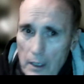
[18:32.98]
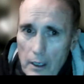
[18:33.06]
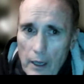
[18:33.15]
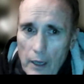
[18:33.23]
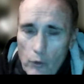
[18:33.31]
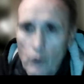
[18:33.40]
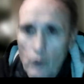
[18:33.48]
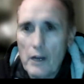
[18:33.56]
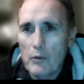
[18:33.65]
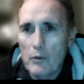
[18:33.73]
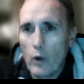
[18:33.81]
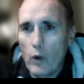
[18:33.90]
Rule
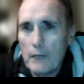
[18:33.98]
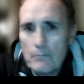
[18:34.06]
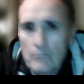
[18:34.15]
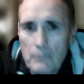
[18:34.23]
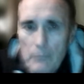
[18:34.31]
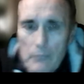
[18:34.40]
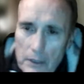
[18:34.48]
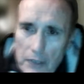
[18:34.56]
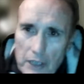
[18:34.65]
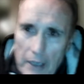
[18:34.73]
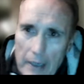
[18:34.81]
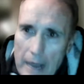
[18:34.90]
number 1 is
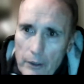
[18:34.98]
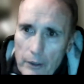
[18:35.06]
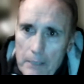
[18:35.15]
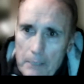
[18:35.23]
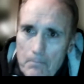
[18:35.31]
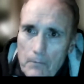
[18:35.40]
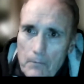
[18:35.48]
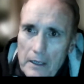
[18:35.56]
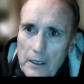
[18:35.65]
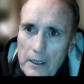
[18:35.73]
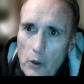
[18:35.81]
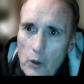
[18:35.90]
get angry, then
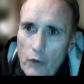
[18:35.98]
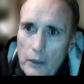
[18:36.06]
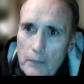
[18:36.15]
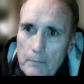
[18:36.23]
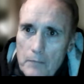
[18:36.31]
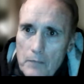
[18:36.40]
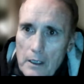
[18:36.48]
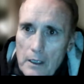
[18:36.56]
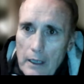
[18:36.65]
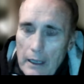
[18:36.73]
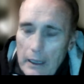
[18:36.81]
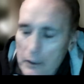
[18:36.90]
get over it.
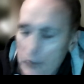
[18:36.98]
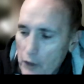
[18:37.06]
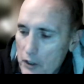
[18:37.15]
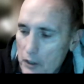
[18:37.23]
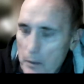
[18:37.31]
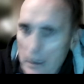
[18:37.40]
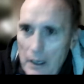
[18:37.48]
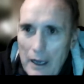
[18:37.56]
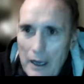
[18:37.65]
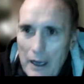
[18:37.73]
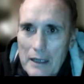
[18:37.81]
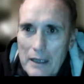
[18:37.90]
And trust me,
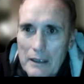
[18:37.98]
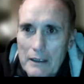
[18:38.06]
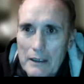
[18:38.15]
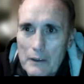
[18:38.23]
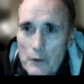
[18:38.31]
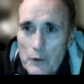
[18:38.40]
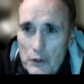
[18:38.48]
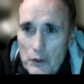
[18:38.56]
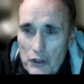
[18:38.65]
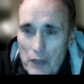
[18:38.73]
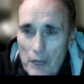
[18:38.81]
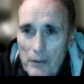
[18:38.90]
this
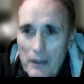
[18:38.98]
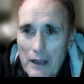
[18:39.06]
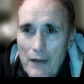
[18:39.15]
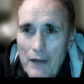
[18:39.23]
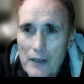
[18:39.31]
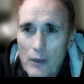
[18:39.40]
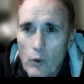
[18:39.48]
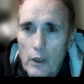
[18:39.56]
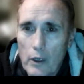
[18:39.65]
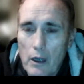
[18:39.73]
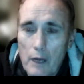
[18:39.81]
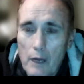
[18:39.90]
is something I've had to
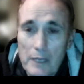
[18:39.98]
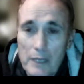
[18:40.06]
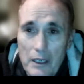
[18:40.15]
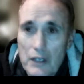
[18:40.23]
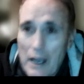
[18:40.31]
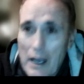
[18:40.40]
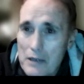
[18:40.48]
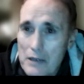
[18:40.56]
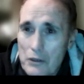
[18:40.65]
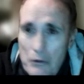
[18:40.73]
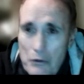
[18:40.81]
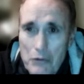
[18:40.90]
work on, because I
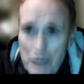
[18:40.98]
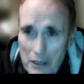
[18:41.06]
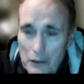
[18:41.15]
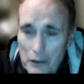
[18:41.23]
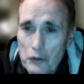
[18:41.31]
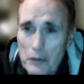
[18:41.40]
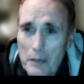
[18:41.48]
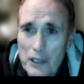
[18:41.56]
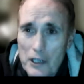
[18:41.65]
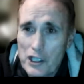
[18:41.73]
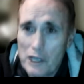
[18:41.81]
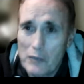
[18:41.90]
do lose my
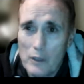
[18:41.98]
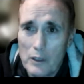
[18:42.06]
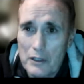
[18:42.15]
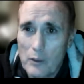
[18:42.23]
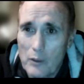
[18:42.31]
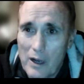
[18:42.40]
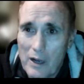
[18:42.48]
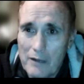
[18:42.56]
shit once in a while,